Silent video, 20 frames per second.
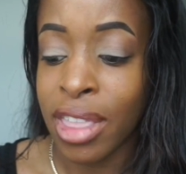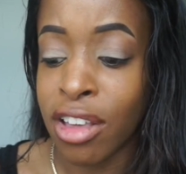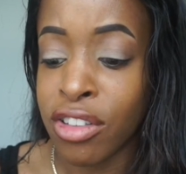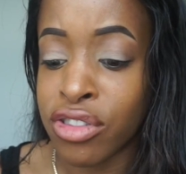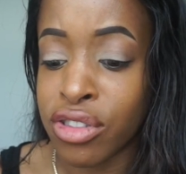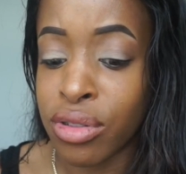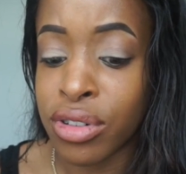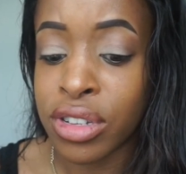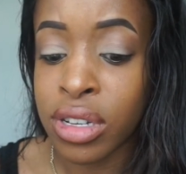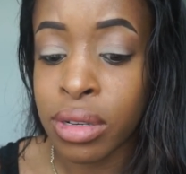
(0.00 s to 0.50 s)

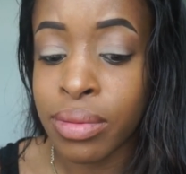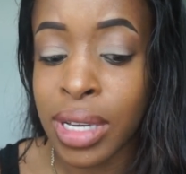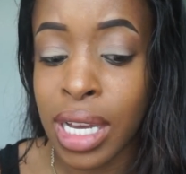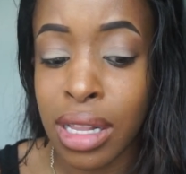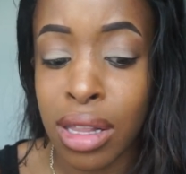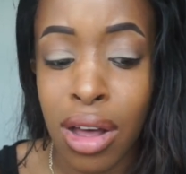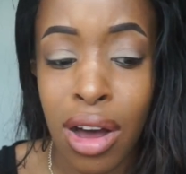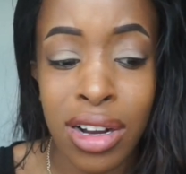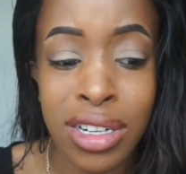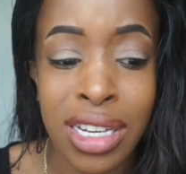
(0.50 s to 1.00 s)
So it took me a
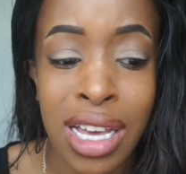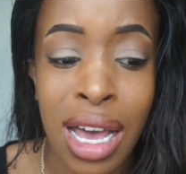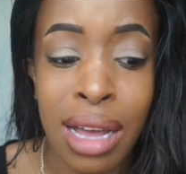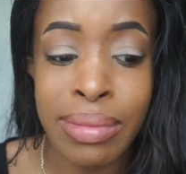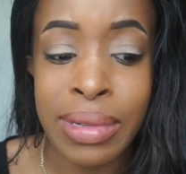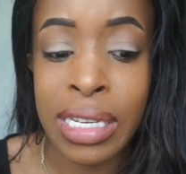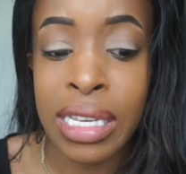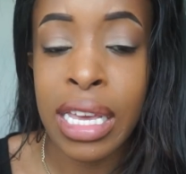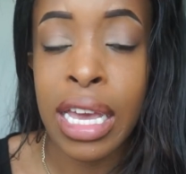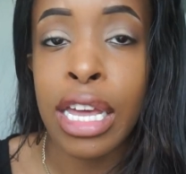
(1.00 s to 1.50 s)
long
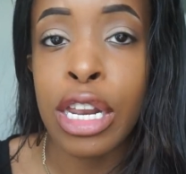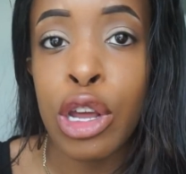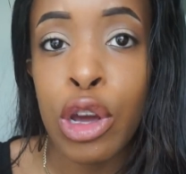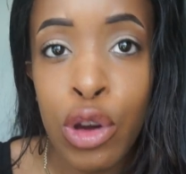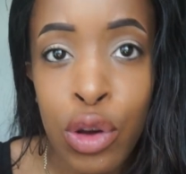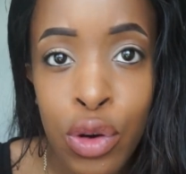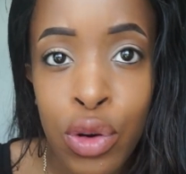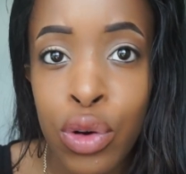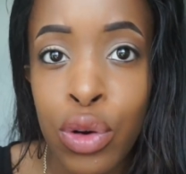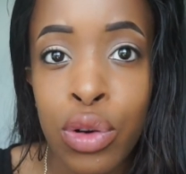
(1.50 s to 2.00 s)
time to get
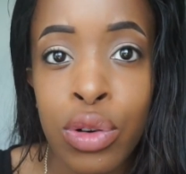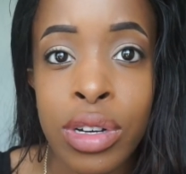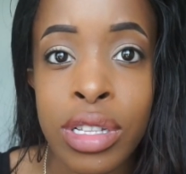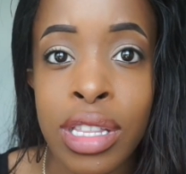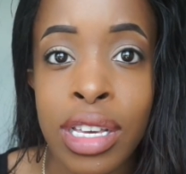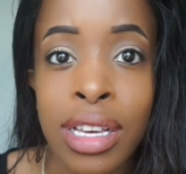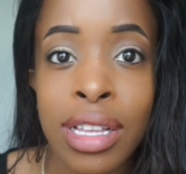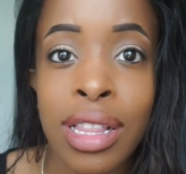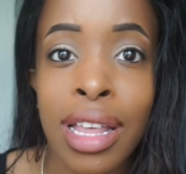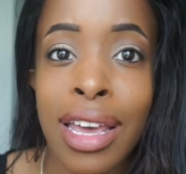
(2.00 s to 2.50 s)
cool
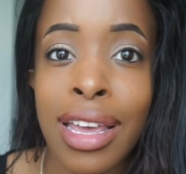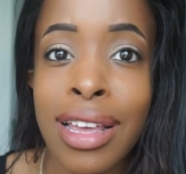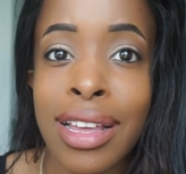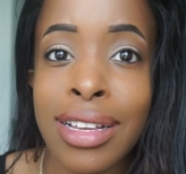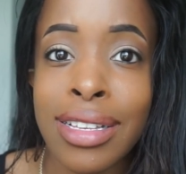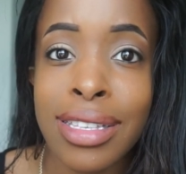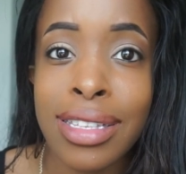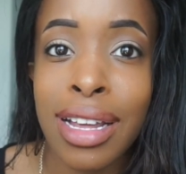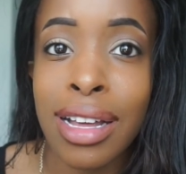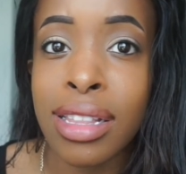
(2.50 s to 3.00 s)
with it. Like,
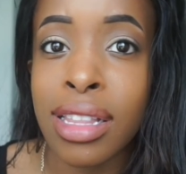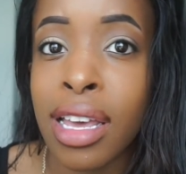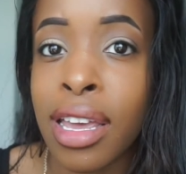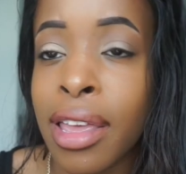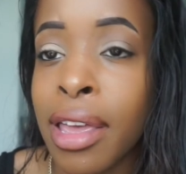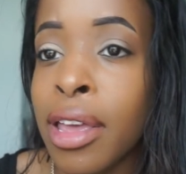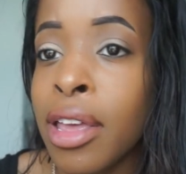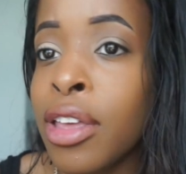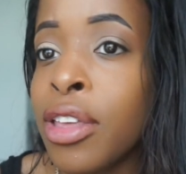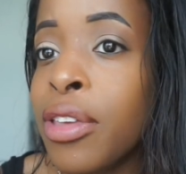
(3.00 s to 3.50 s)
it's not
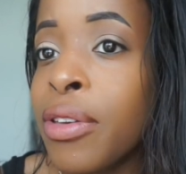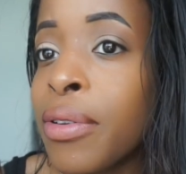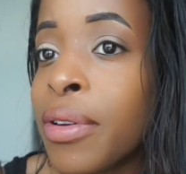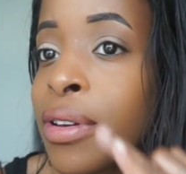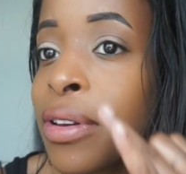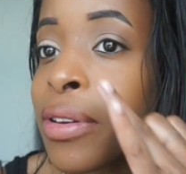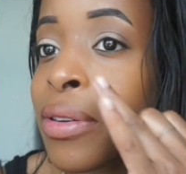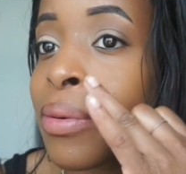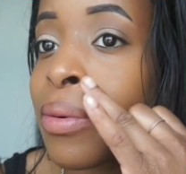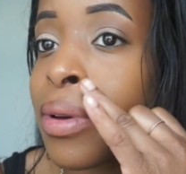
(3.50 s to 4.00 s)
like you
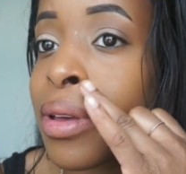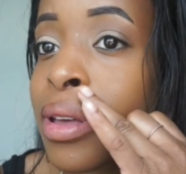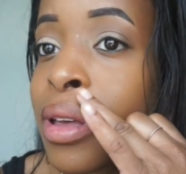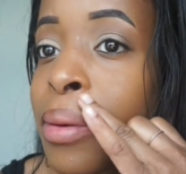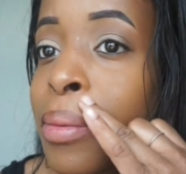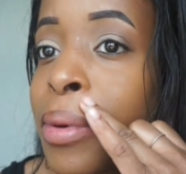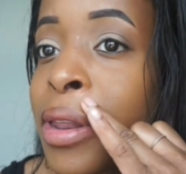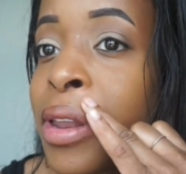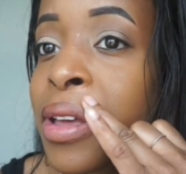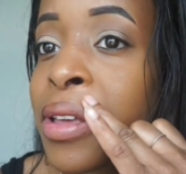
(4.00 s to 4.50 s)
can just wake
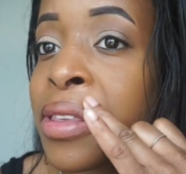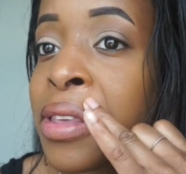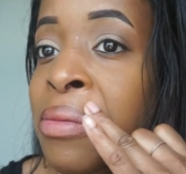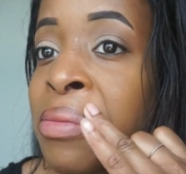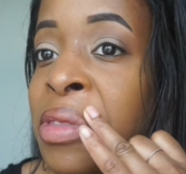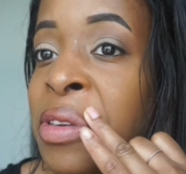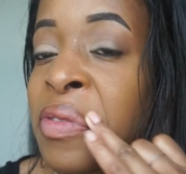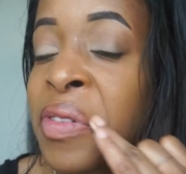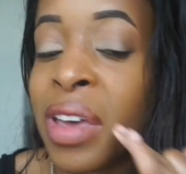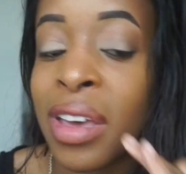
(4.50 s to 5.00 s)
up and
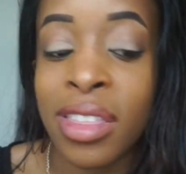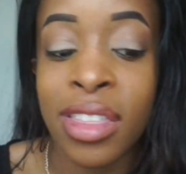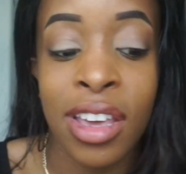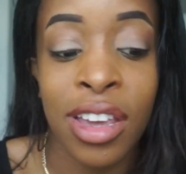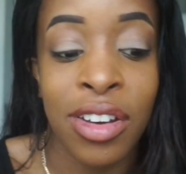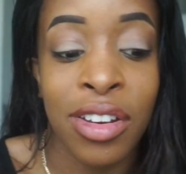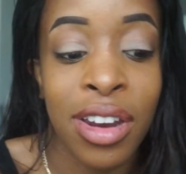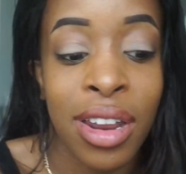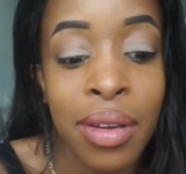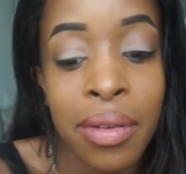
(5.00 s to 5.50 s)
accept the fact that
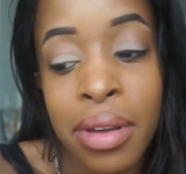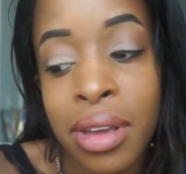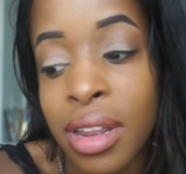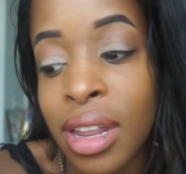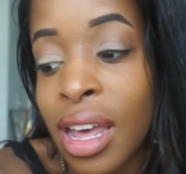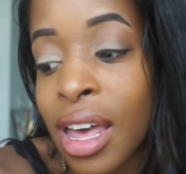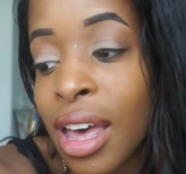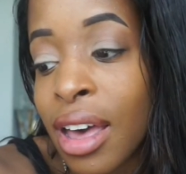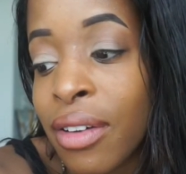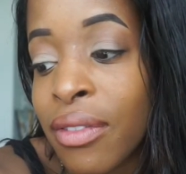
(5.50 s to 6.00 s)
you're never
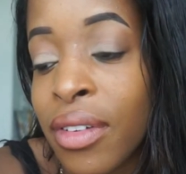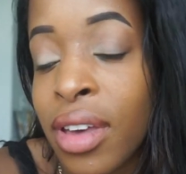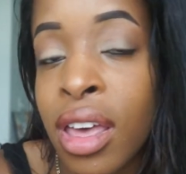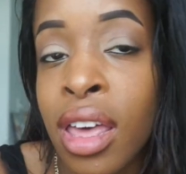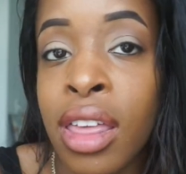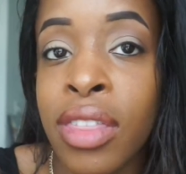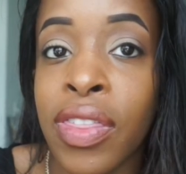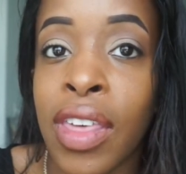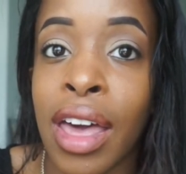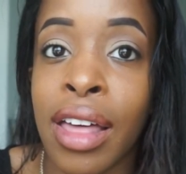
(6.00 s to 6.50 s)
gonna have
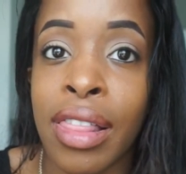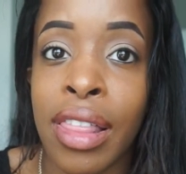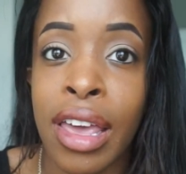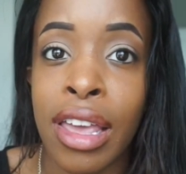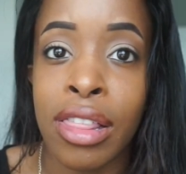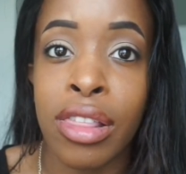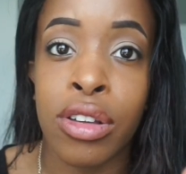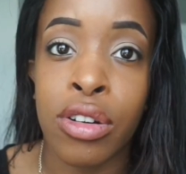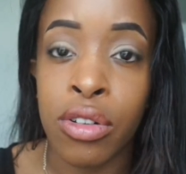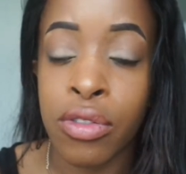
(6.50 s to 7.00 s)
that
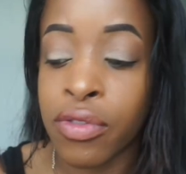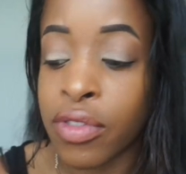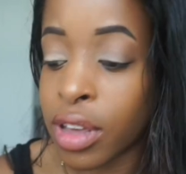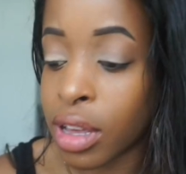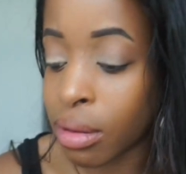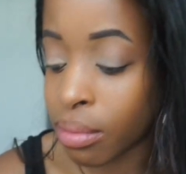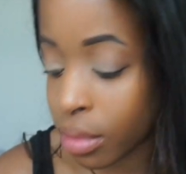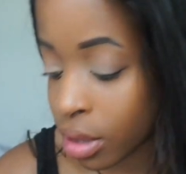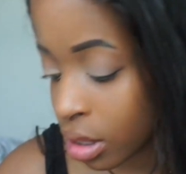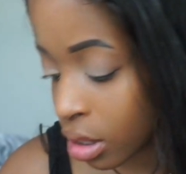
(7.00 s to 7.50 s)
like little
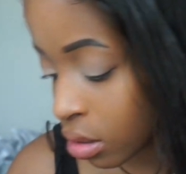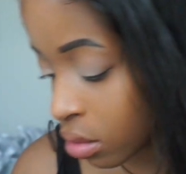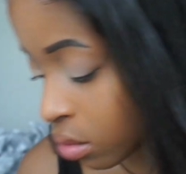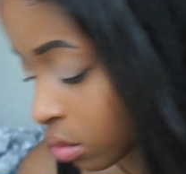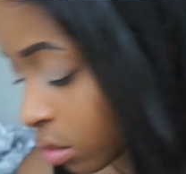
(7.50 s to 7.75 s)
family,